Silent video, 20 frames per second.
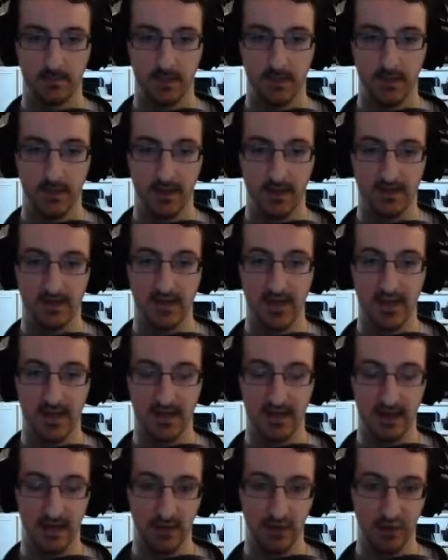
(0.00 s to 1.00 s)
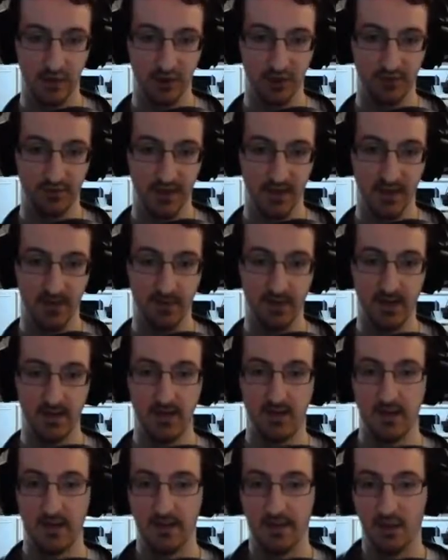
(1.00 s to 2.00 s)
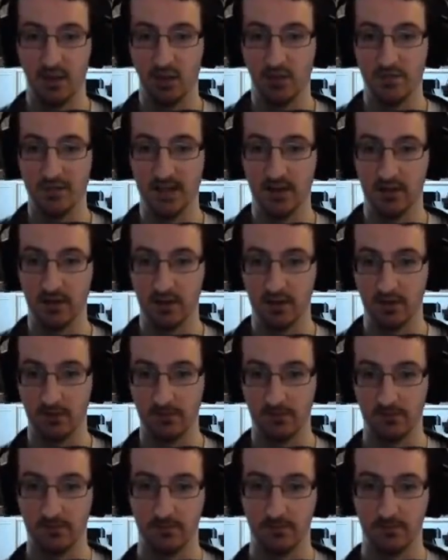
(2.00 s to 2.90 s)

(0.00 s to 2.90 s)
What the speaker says: you can see I kind of launch off the enemy and then come down on them.